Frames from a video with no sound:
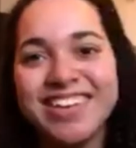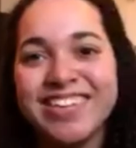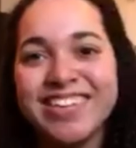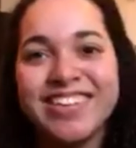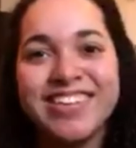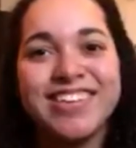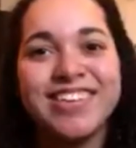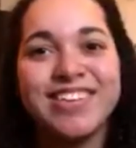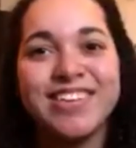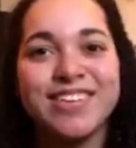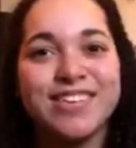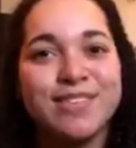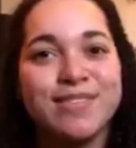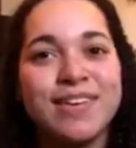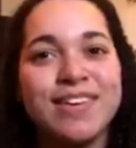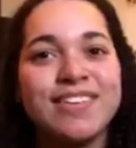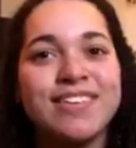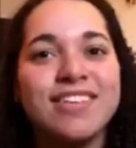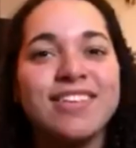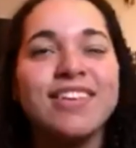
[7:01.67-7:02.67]
she's so
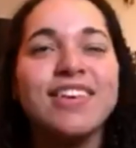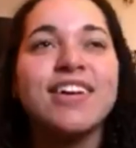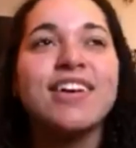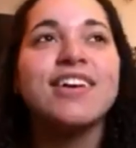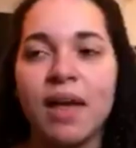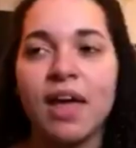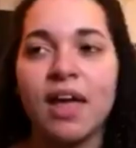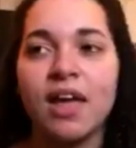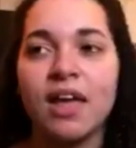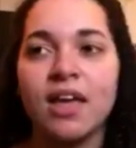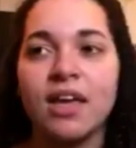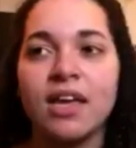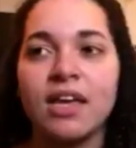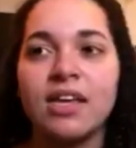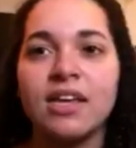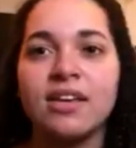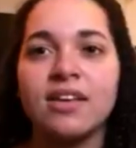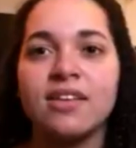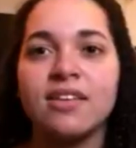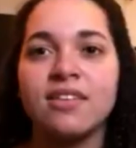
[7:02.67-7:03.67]
special,
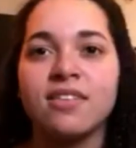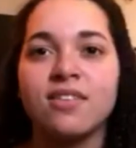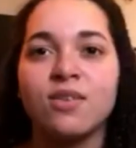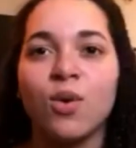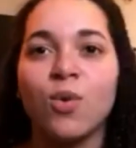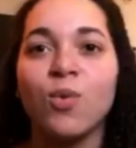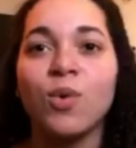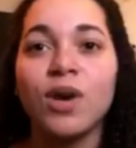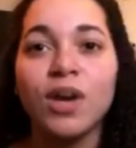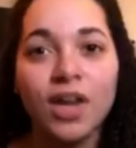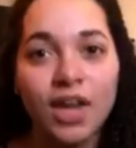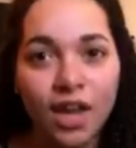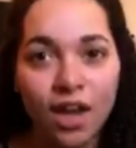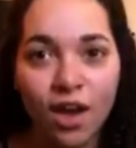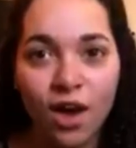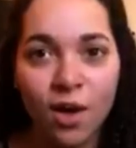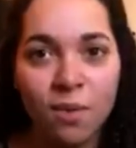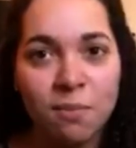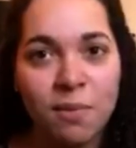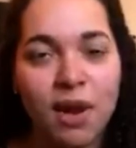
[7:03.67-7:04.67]
is
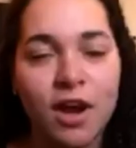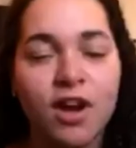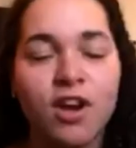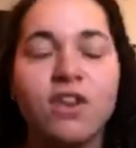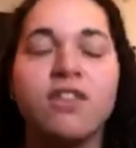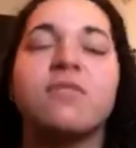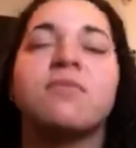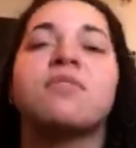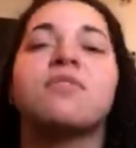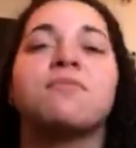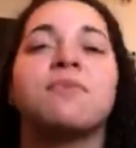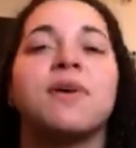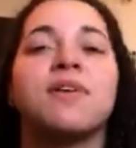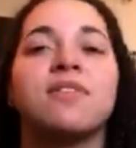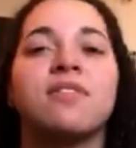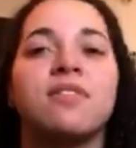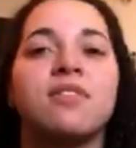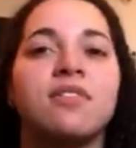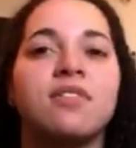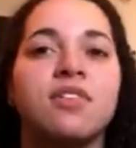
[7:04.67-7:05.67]
working on my Christmas
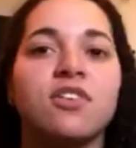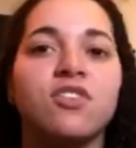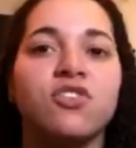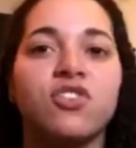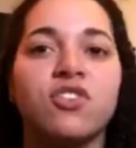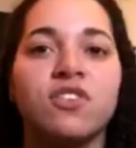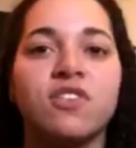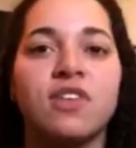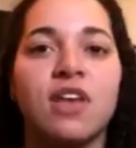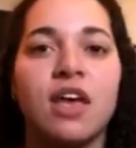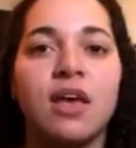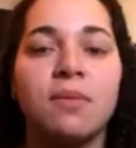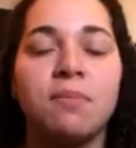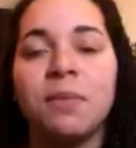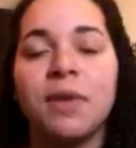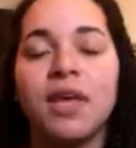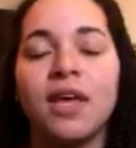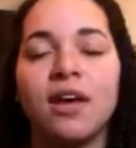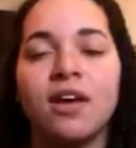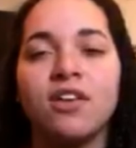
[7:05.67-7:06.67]
present still, she said,
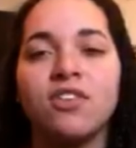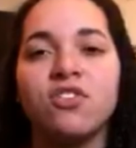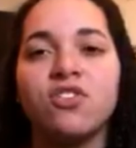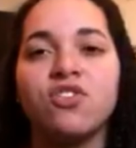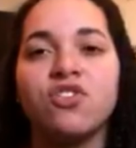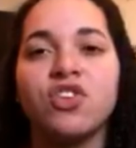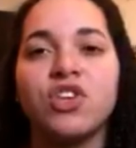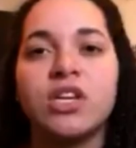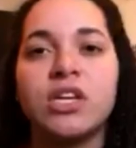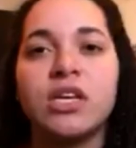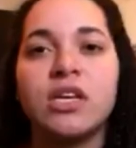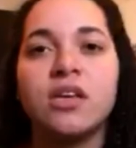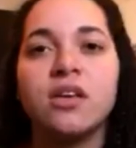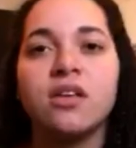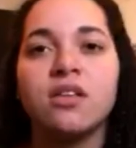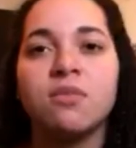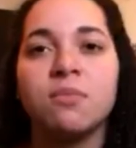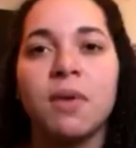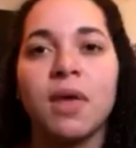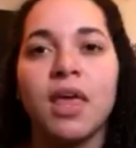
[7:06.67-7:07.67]
because she
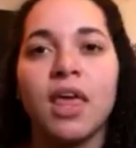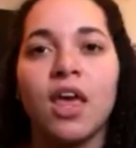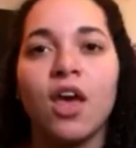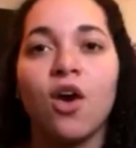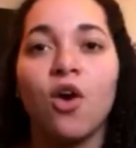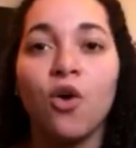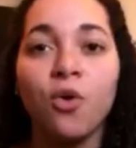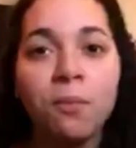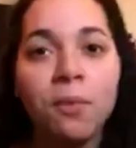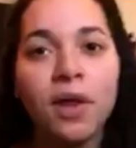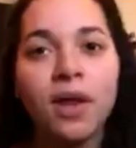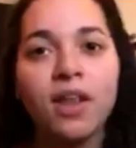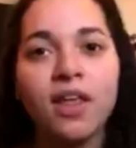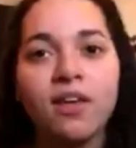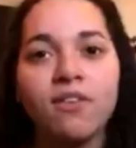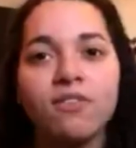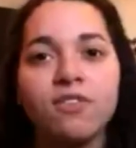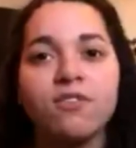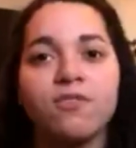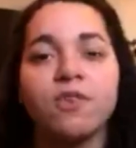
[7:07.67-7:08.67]
is making homemade
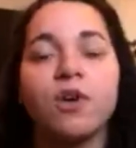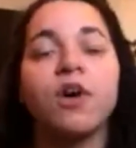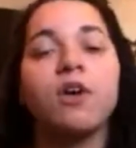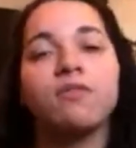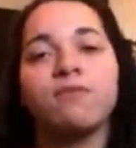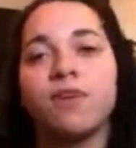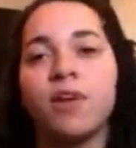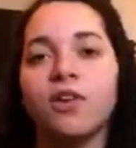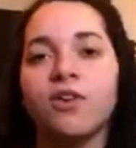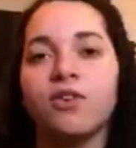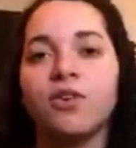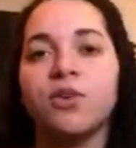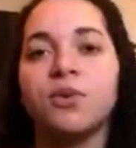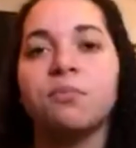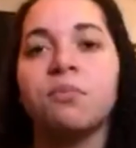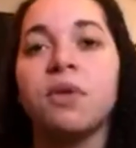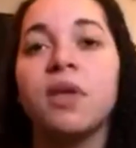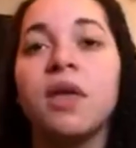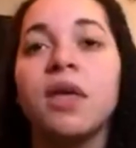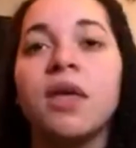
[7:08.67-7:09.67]
gifts for our friend
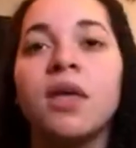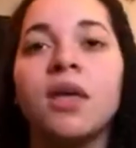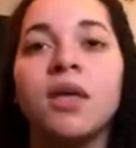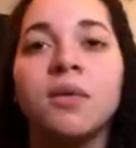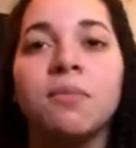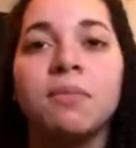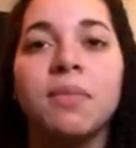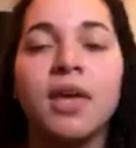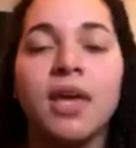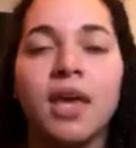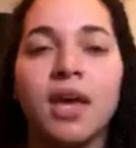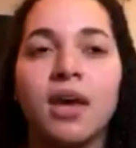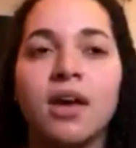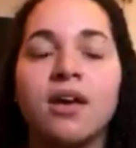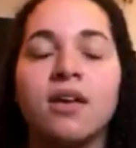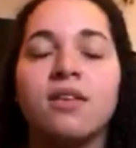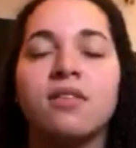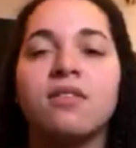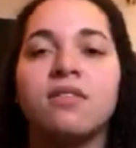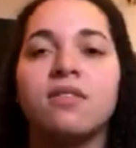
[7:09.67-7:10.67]
group
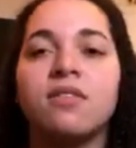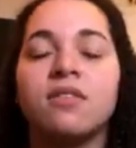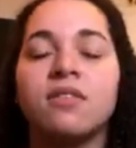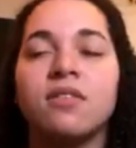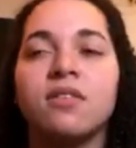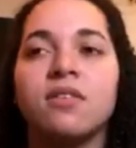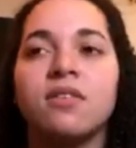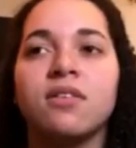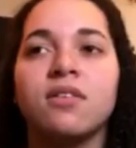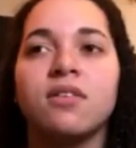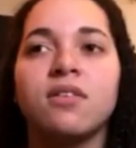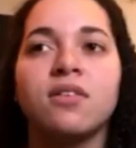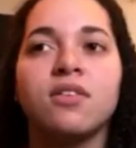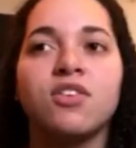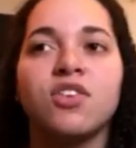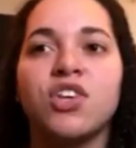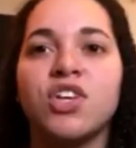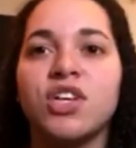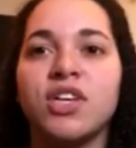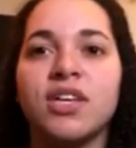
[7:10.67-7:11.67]
because
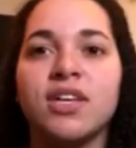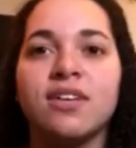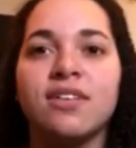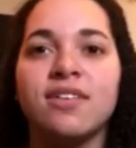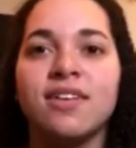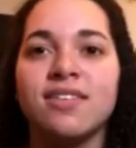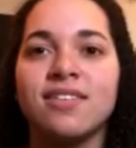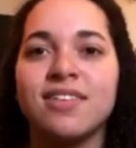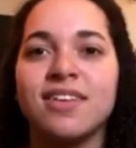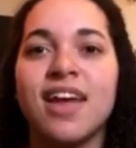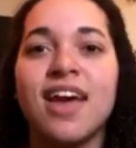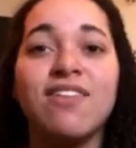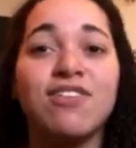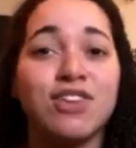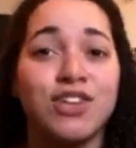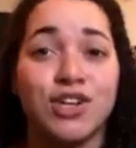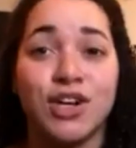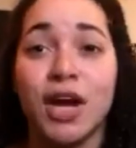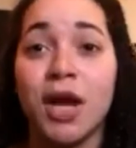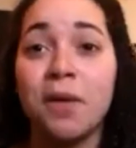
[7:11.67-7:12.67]
she doesn't have a
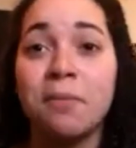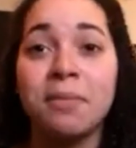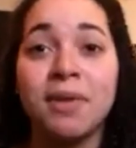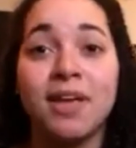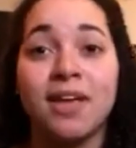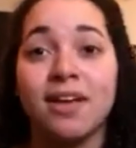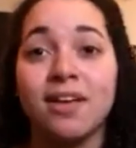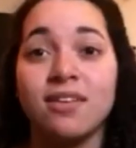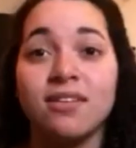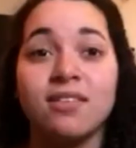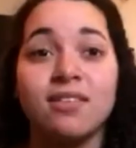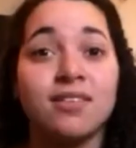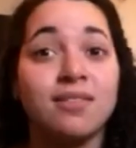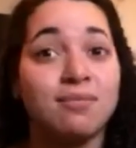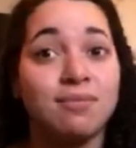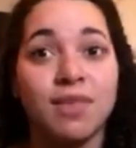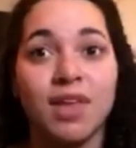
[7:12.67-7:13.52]
job because